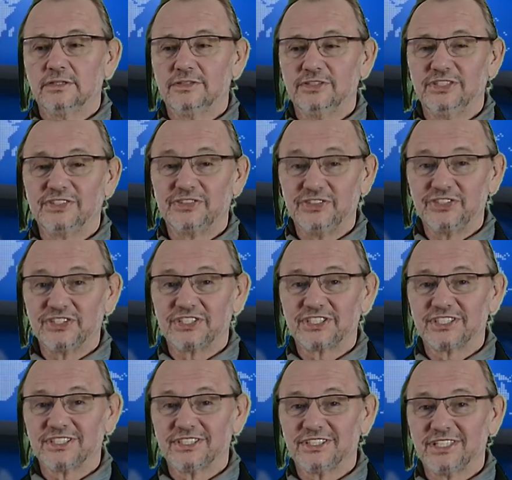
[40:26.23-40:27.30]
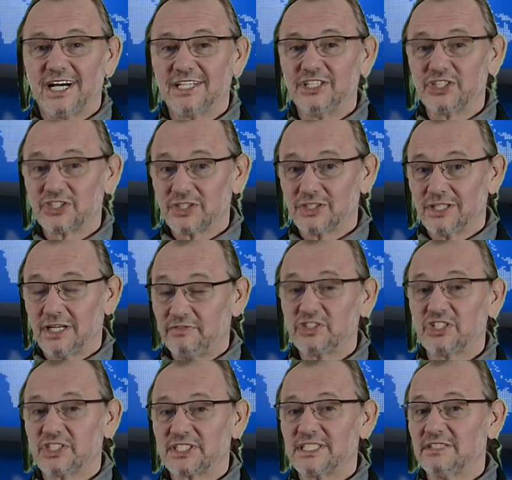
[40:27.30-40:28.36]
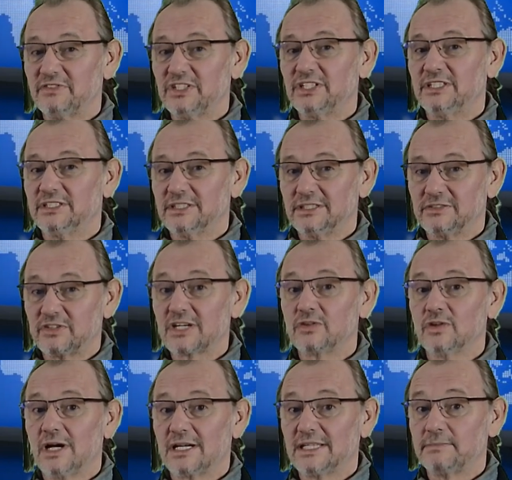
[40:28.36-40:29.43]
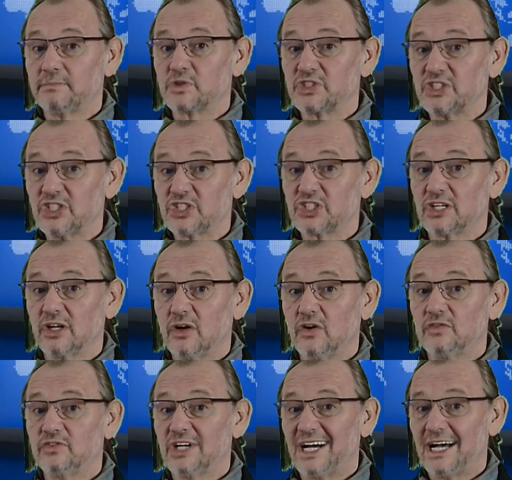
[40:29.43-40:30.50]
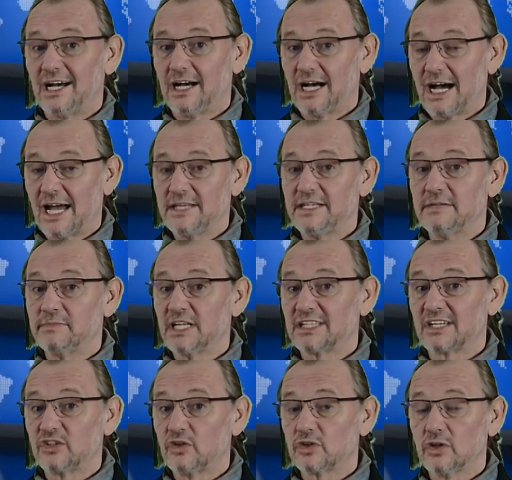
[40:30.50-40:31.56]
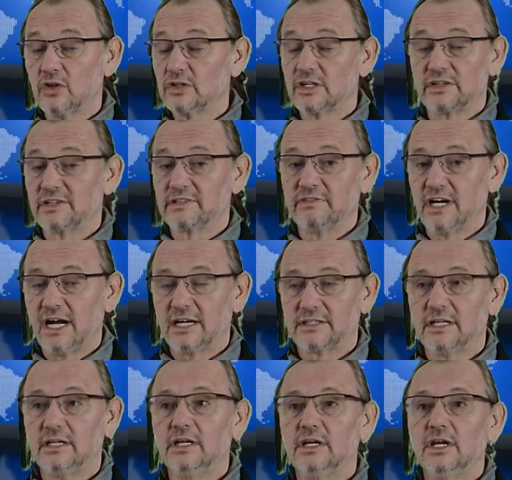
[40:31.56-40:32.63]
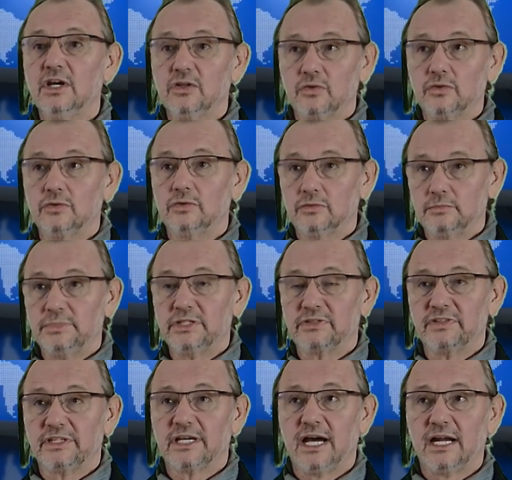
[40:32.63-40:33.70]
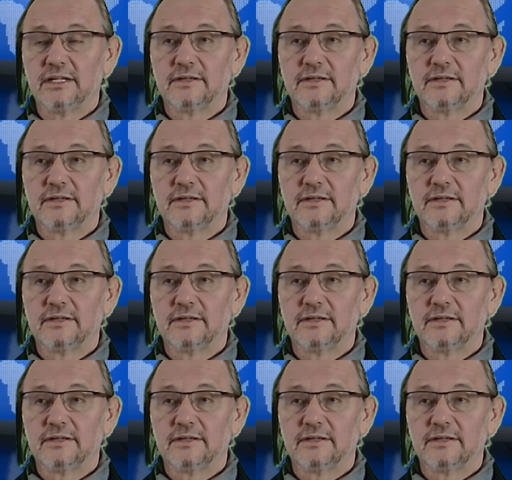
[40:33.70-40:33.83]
increases efficiency with regular deposition of items that are not longer required to be retired.